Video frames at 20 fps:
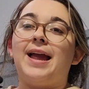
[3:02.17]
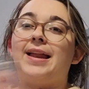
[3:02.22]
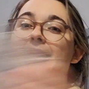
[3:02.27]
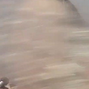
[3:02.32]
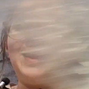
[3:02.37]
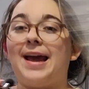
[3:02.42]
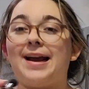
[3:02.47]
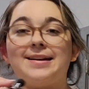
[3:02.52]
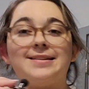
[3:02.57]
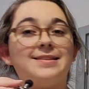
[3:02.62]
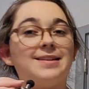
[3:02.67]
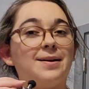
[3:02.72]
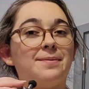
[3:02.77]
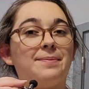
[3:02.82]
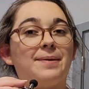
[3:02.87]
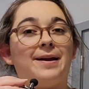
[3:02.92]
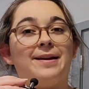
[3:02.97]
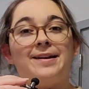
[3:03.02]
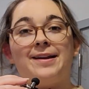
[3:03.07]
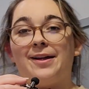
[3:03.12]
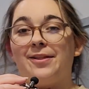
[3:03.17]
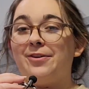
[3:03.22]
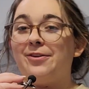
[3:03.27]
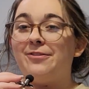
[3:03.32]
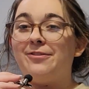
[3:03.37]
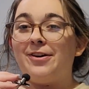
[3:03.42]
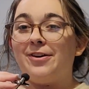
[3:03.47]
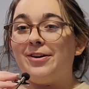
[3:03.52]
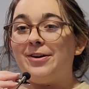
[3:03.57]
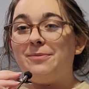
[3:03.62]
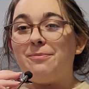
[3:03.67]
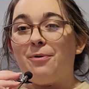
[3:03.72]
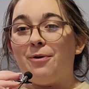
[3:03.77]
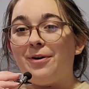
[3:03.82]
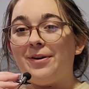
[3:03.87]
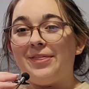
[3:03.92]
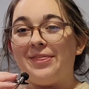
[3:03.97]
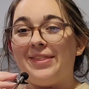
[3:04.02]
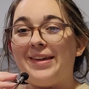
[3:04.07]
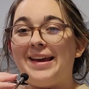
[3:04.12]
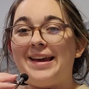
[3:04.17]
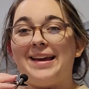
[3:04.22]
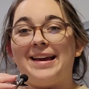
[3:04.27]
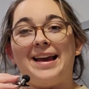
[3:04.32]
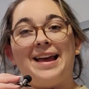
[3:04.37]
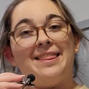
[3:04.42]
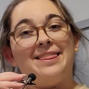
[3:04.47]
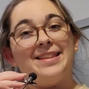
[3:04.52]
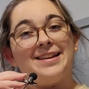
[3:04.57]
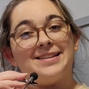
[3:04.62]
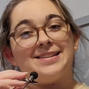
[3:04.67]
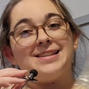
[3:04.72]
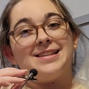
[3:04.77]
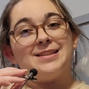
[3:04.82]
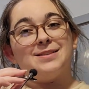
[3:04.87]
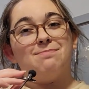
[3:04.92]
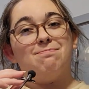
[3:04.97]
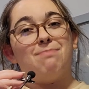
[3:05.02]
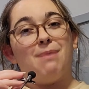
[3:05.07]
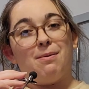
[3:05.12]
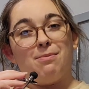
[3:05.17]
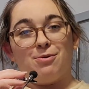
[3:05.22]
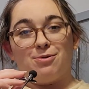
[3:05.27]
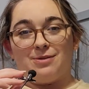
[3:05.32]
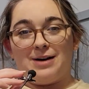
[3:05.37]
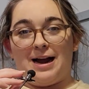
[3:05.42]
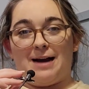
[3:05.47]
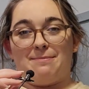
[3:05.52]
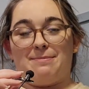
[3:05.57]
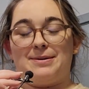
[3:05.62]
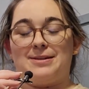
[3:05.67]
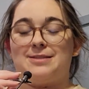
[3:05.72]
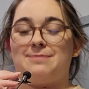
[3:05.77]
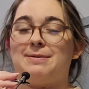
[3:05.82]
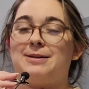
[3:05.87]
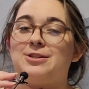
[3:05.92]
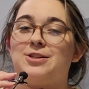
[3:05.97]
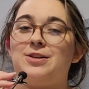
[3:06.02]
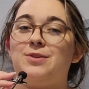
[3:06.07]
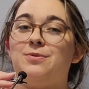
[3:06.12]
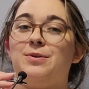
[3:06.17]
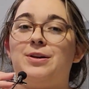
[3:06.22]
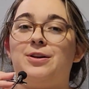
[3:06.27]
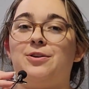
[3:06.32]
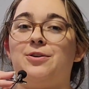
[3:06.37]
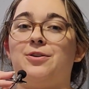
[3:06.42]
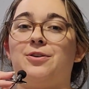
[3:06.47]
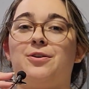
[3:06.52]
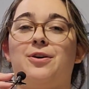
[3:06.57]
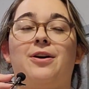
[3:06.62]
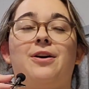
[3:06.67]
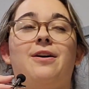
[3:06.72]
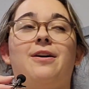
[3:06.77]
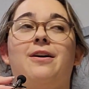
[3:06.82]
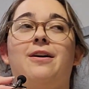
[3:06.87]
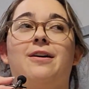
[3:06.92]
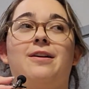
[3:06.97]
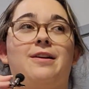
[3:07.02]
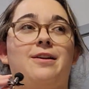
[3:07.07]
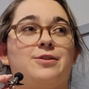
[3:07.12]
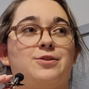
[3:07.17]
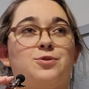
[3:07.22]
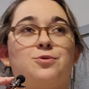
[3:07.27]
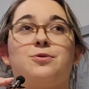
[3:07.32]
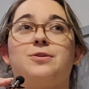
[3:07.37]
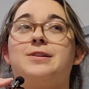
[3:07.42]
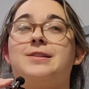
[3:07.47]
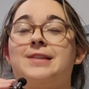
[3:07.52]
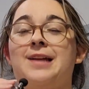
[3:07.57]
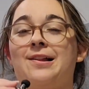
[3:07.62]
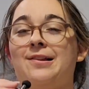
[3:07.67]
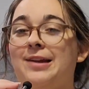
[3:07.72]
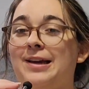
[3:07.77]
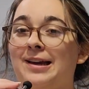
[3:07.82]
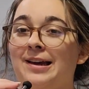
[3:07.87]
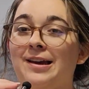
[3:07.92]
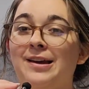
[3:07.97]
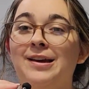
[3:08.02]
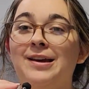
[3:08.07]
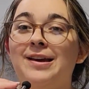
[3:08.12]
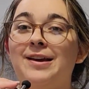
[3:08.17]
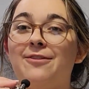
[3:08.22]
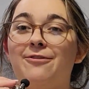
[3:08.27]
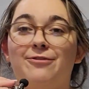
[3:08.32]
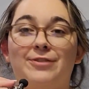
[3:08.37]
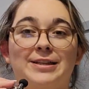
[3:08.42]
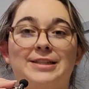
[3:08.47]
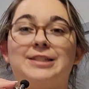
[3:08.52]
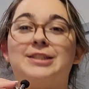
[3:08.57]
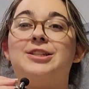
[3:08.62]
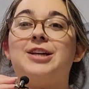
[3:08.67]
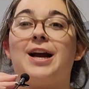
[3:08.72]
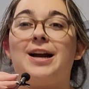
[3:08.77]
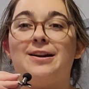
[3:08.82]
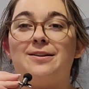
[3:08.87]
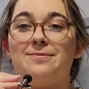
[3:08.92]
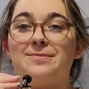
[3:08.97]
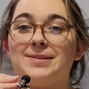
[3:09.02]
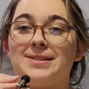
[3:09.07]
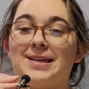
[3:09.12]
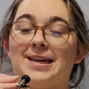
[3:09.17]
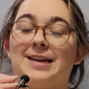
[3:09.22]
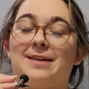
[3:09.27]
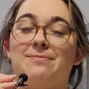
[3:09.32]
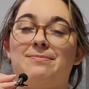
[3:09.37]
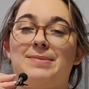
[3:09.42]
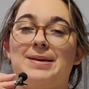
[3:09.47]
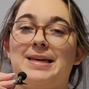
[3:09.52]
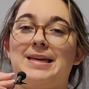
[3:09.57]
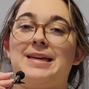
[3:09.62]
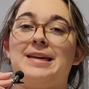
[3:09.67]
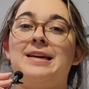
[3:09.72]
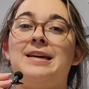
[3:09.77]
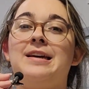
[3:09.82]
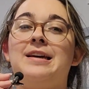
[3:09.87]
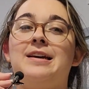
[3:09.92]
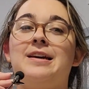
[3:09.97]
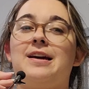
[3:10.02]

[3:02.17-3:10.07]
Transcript: Next up, another very important thing, and this is bubble wrap, especially when you're a store selling vintage items like me,